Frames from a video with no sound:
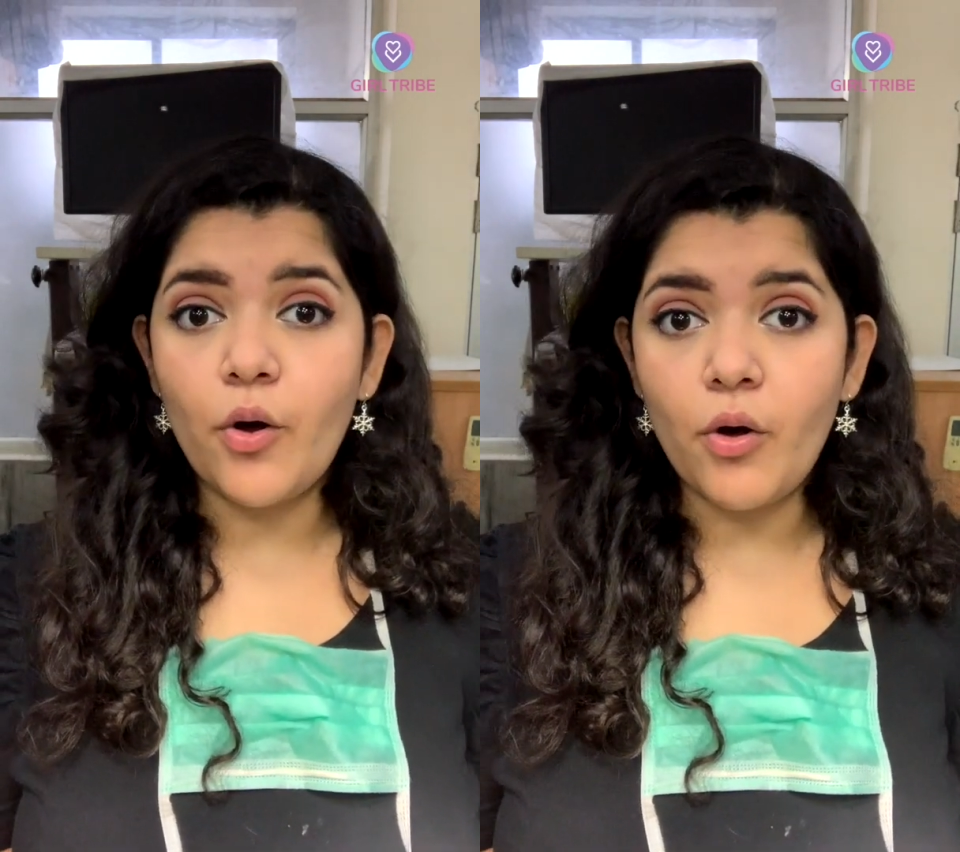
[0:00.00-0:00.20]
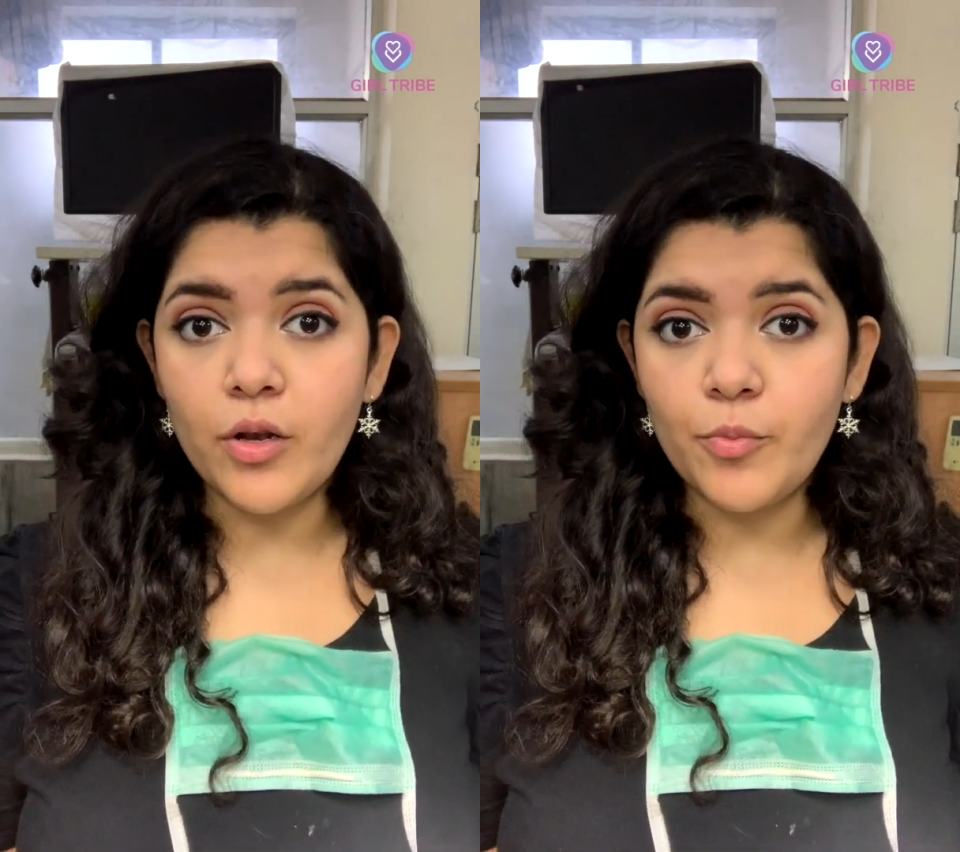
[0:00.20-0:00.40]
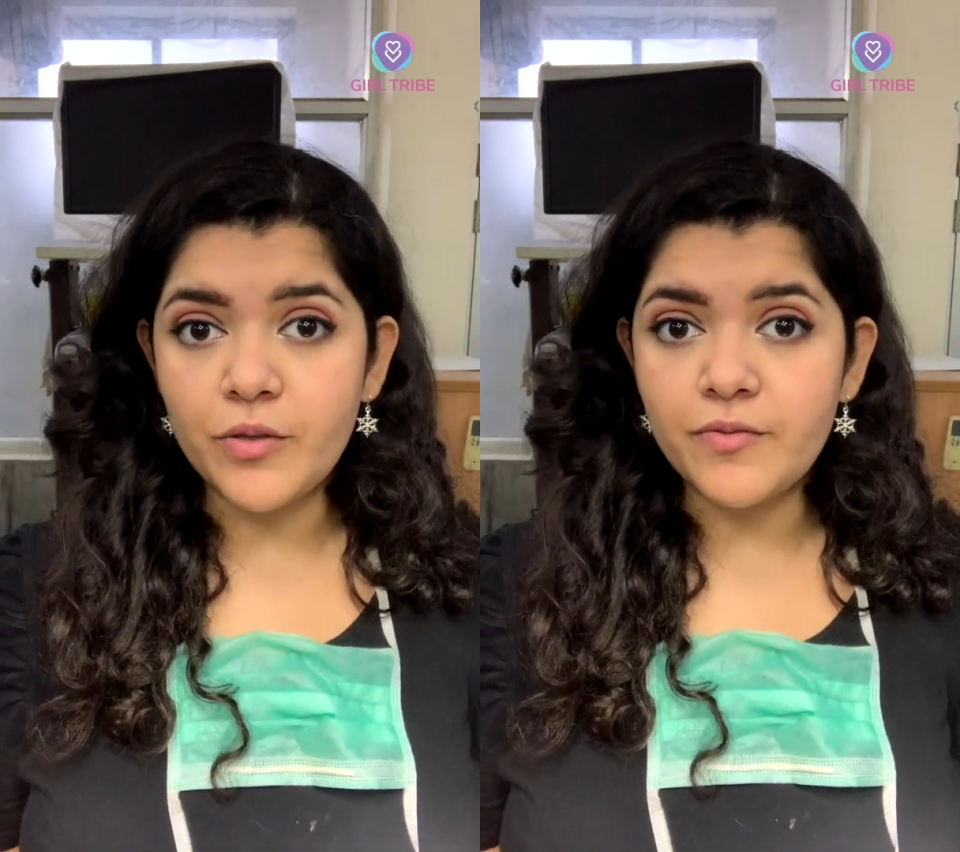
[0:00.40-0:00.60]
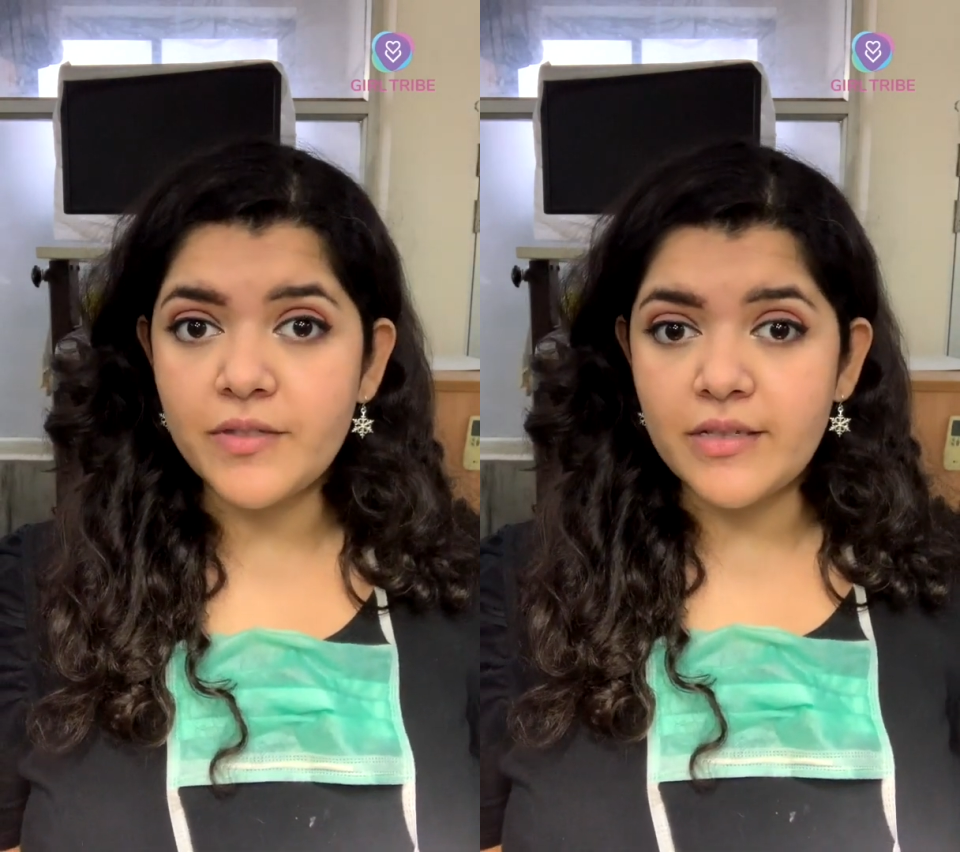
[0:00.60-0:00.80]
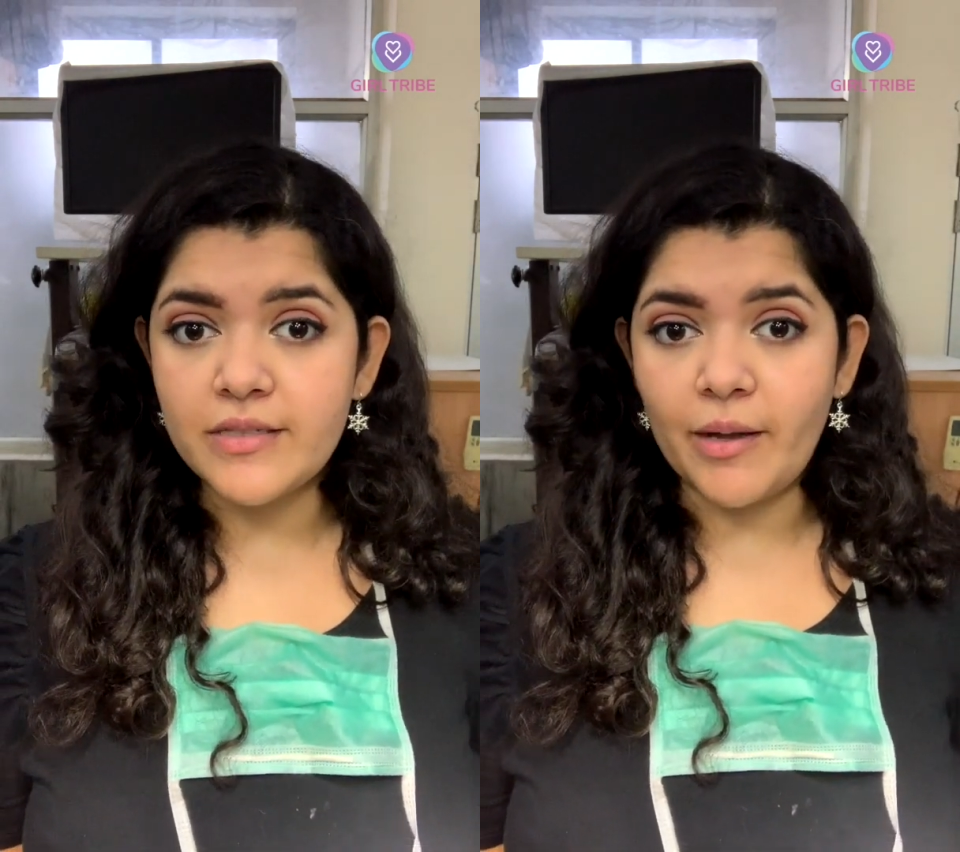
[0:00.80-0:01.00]
all would have
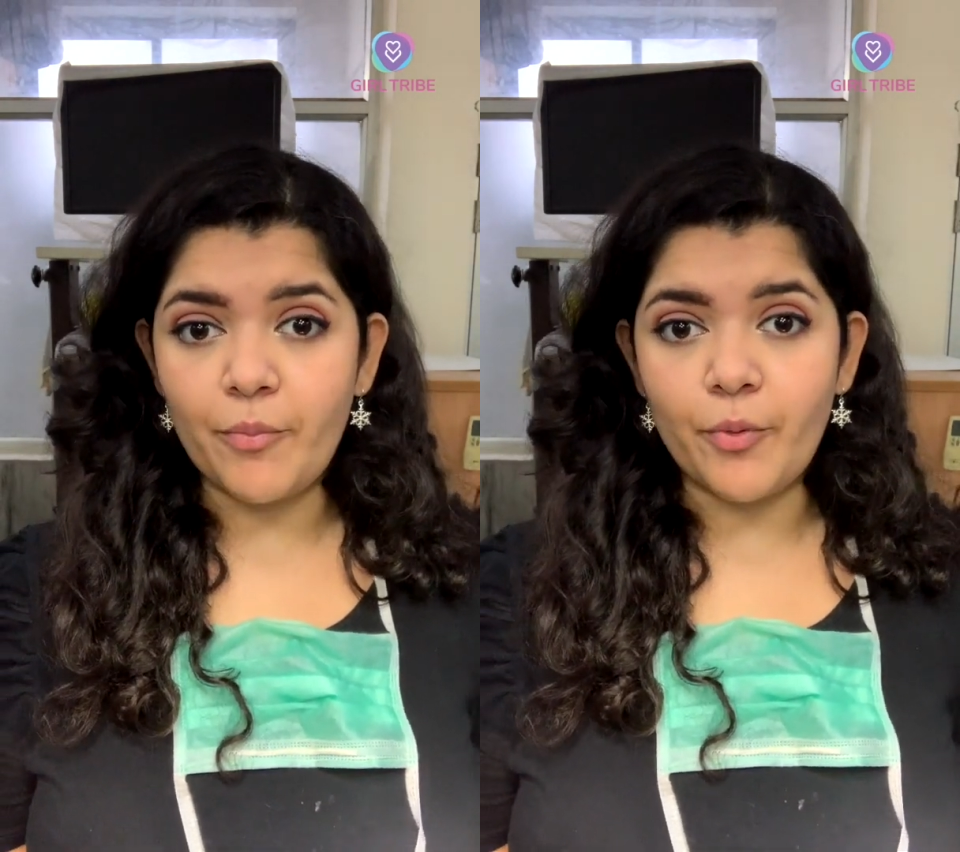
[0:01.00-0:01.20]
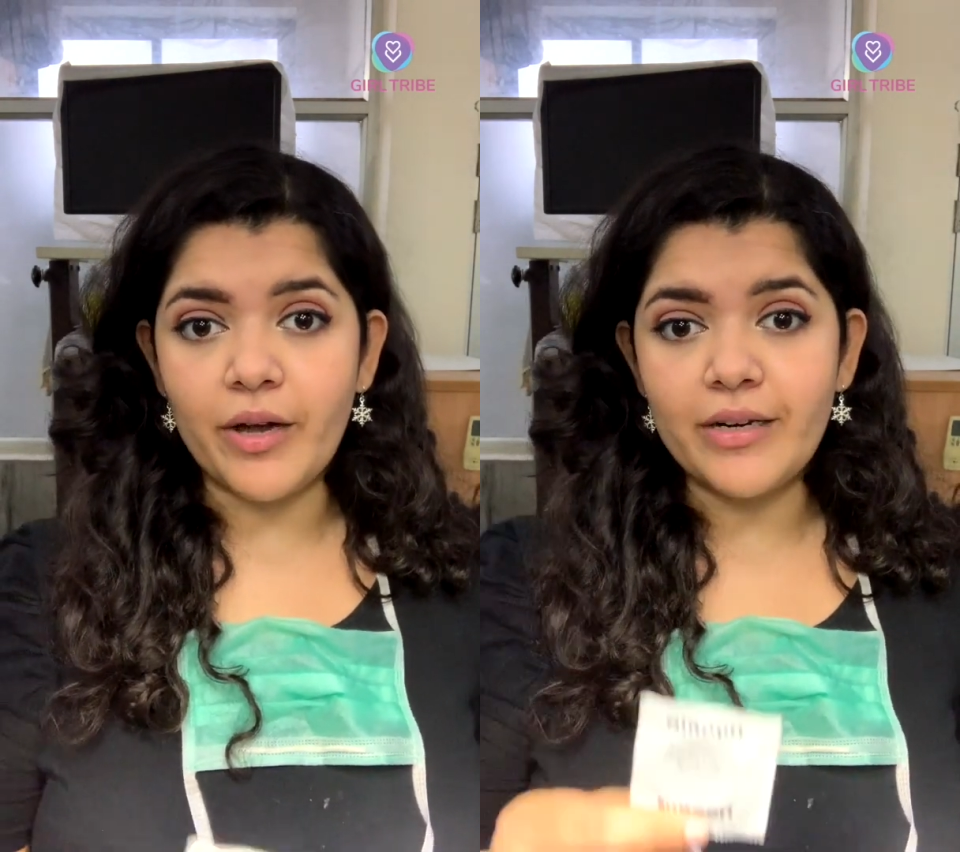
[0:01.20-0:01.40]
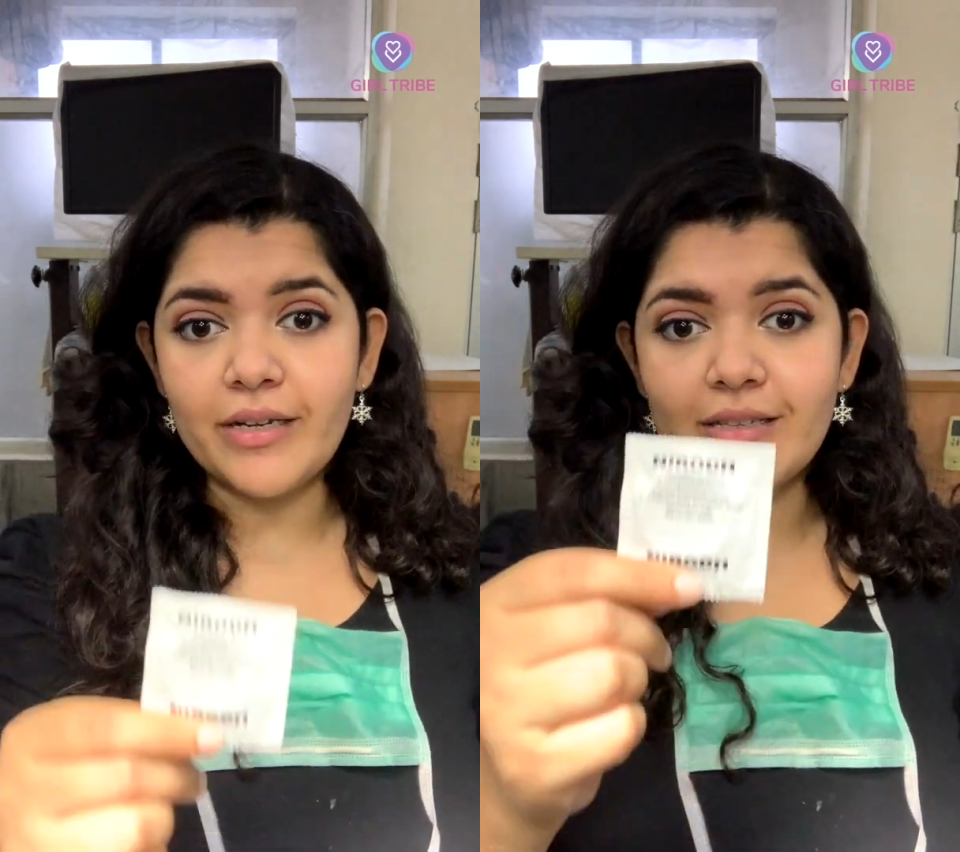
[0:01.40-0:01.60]
seen somewhere